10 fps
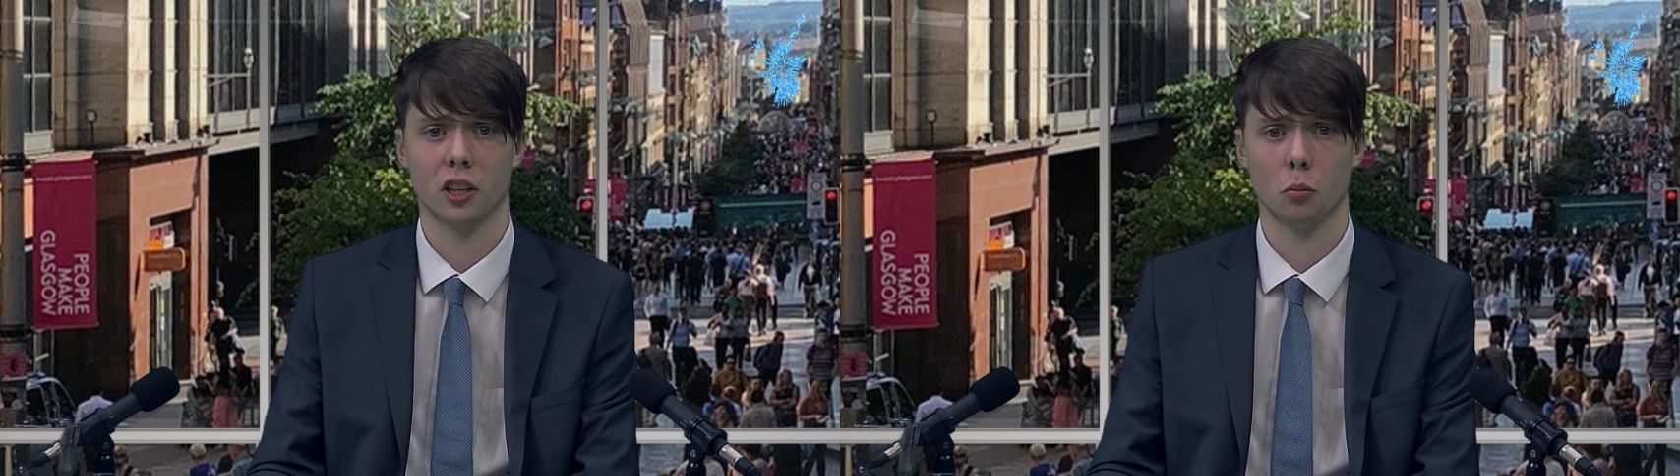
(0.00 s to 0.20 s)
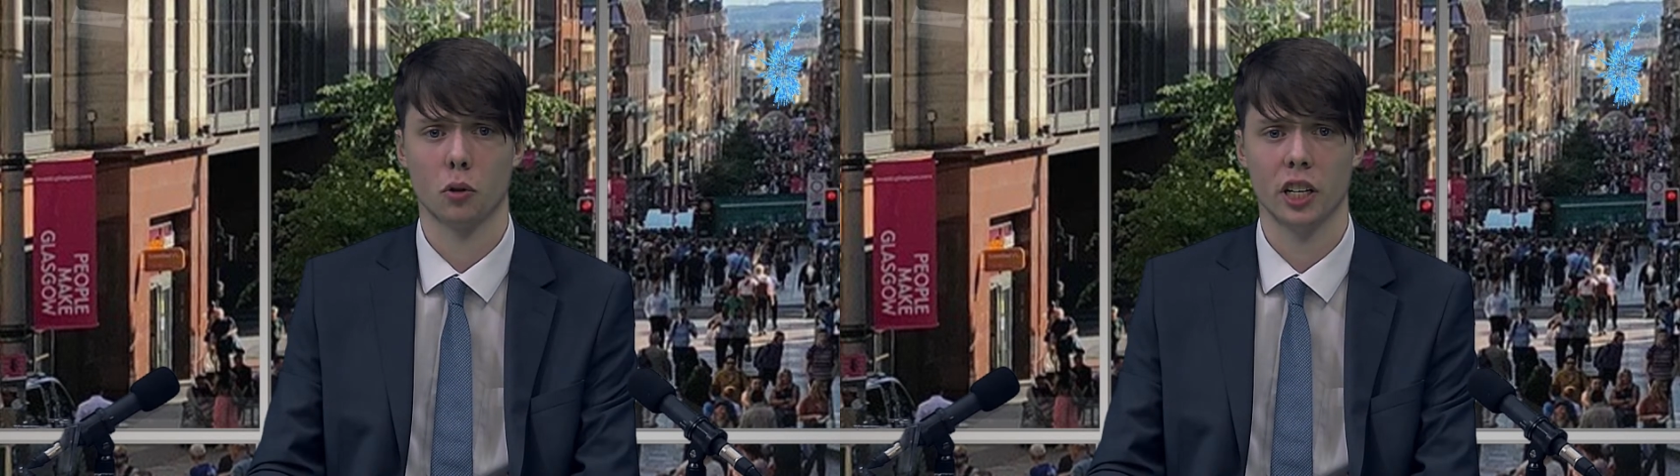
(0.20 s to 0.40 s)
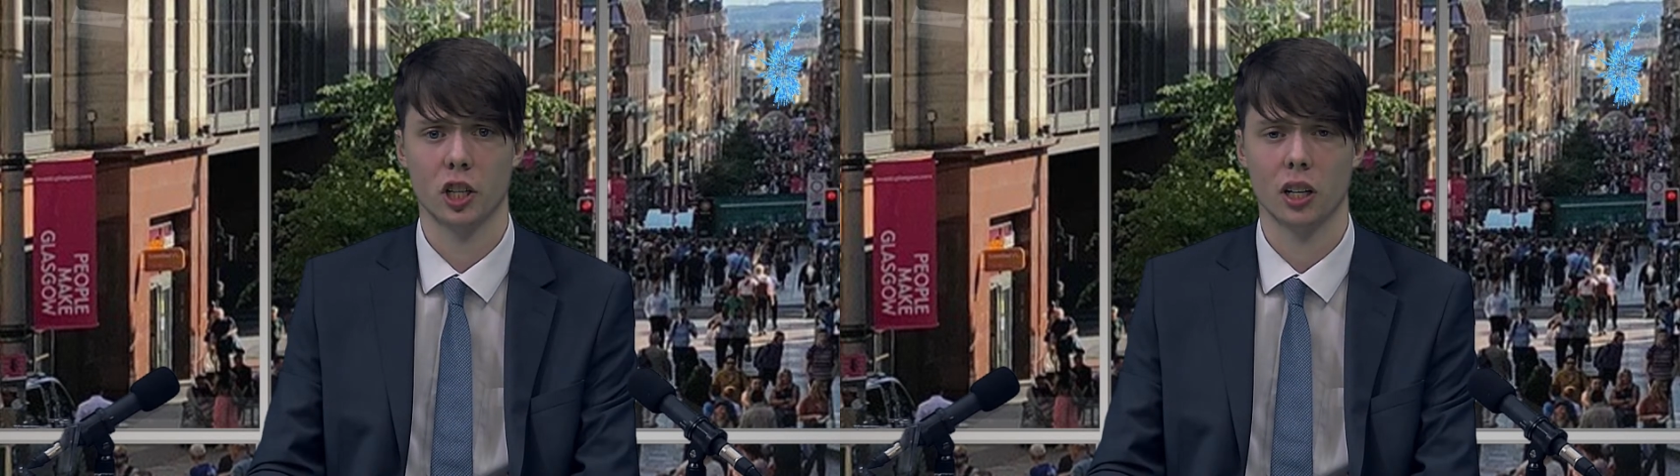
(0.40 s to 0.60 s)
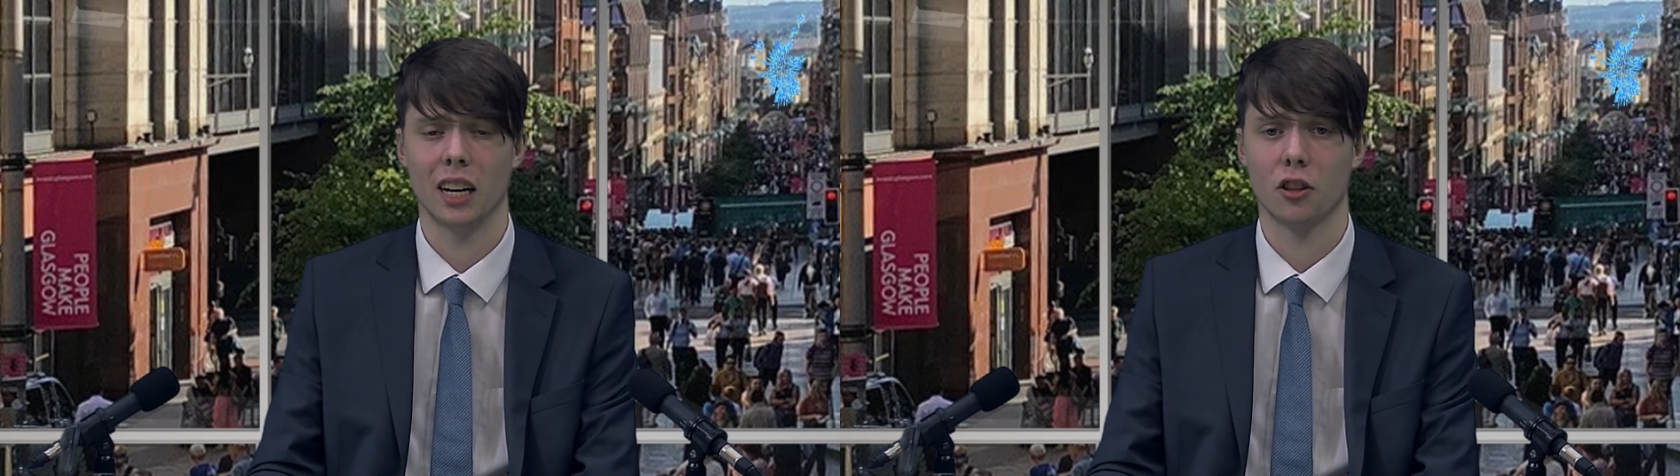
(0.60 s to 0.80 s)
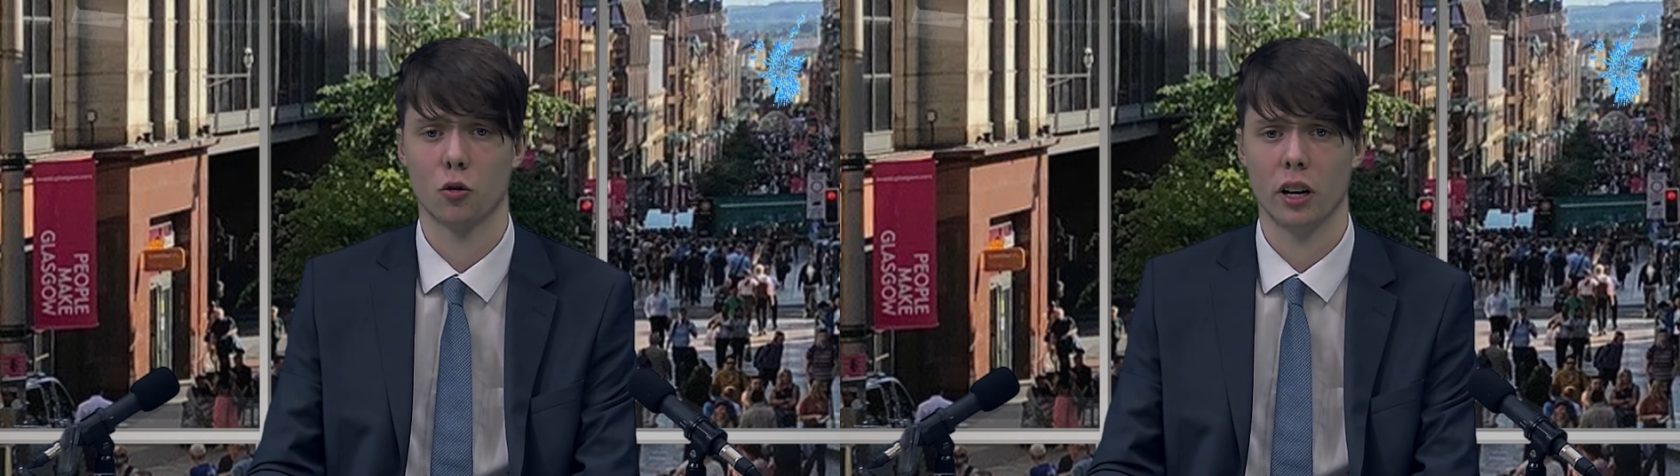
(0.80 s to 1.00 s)
pressure and
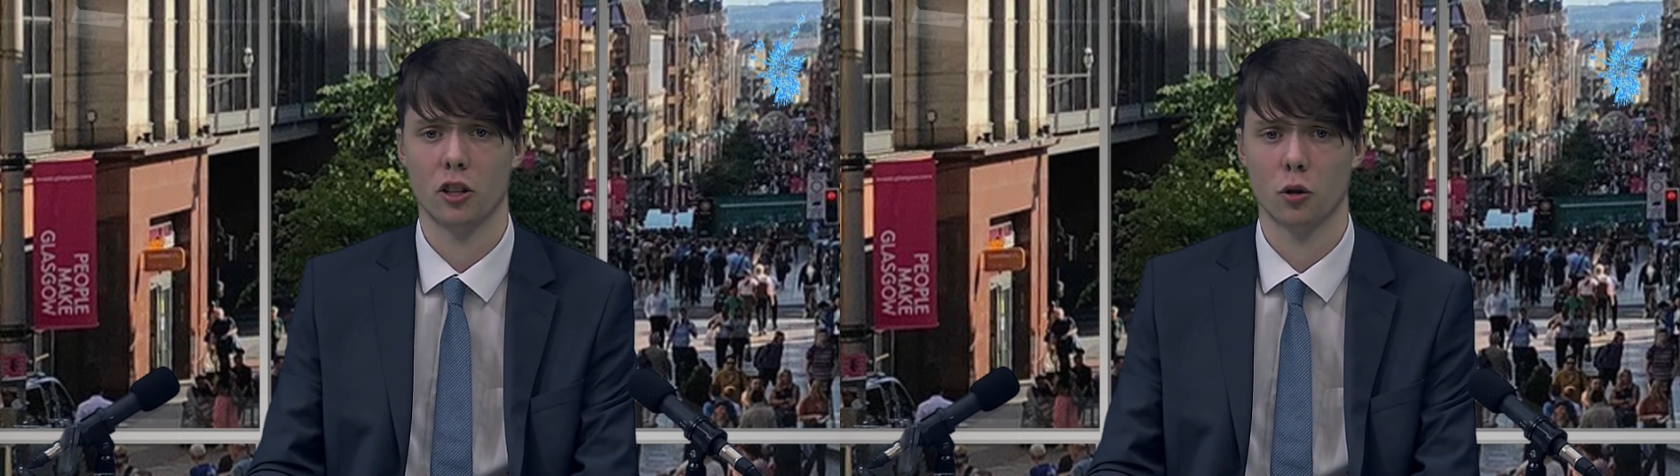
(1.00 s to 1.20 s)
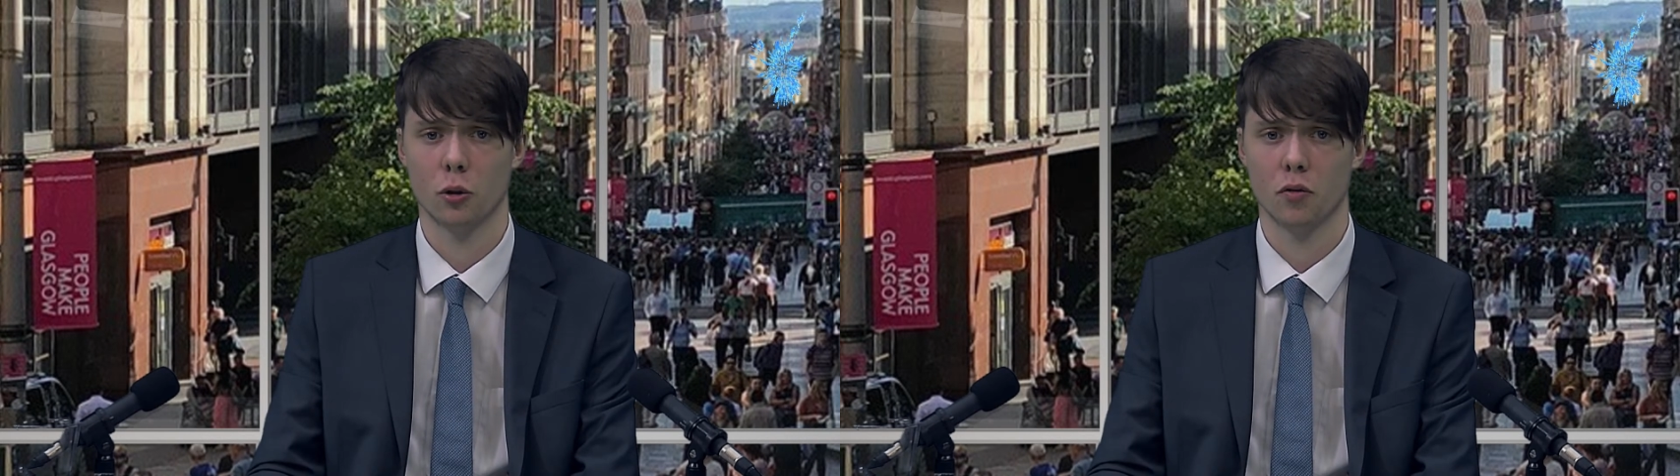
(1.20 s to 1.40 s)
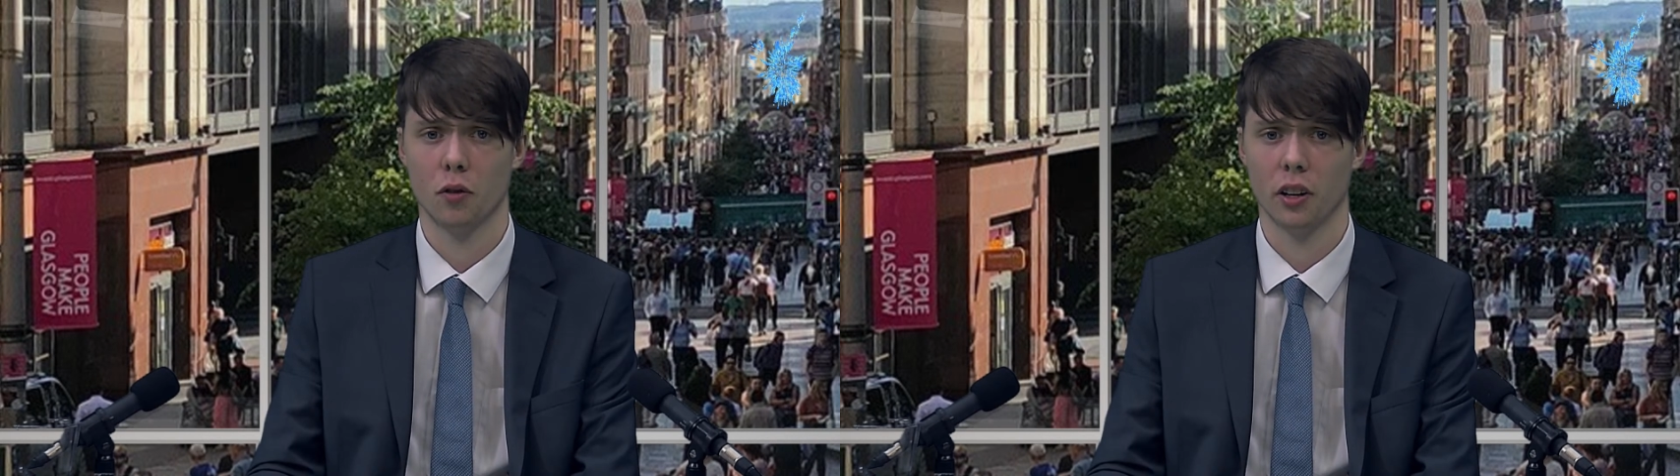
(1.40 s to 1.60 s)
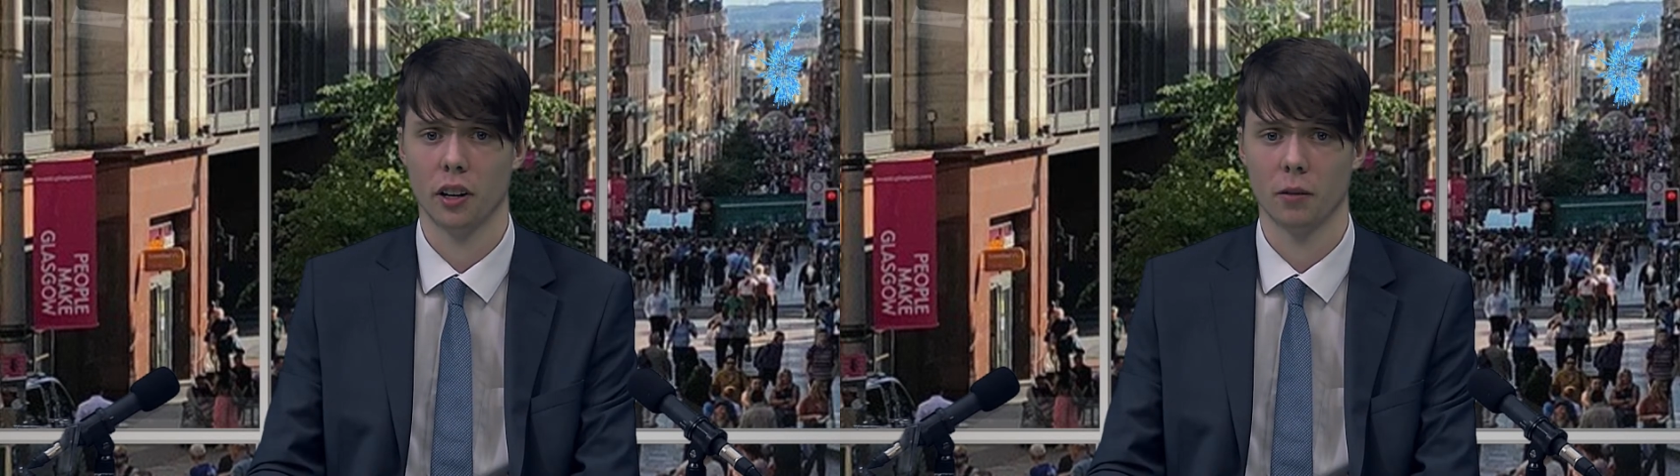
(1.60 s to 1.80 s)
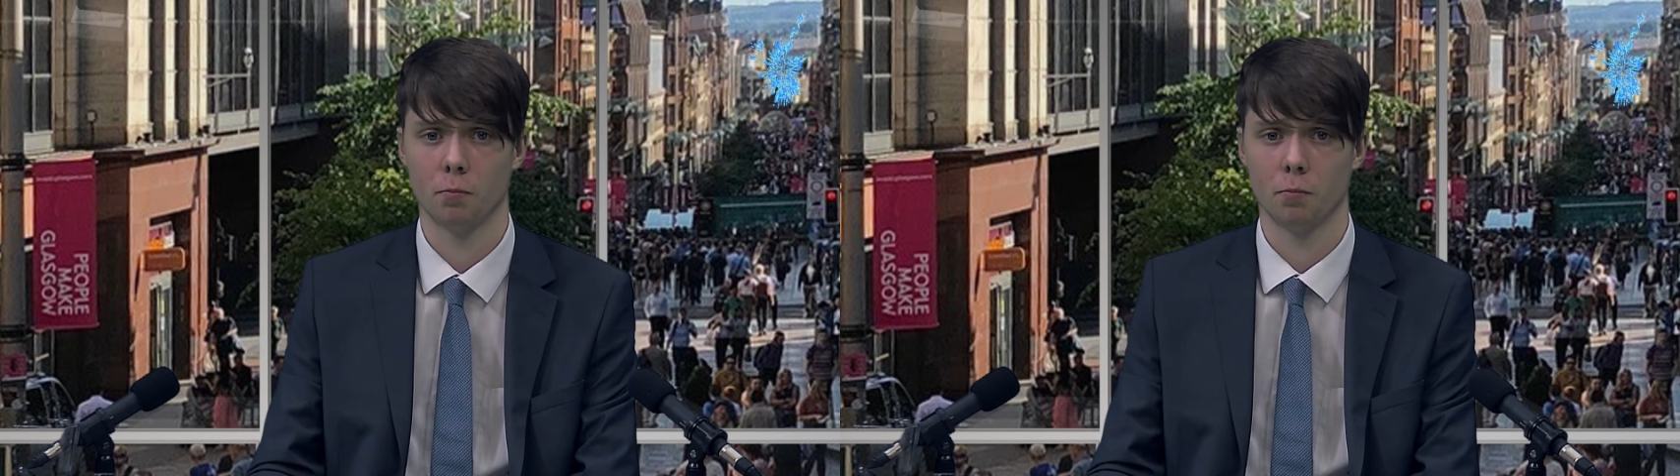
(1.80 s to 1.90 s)
threats to its funding.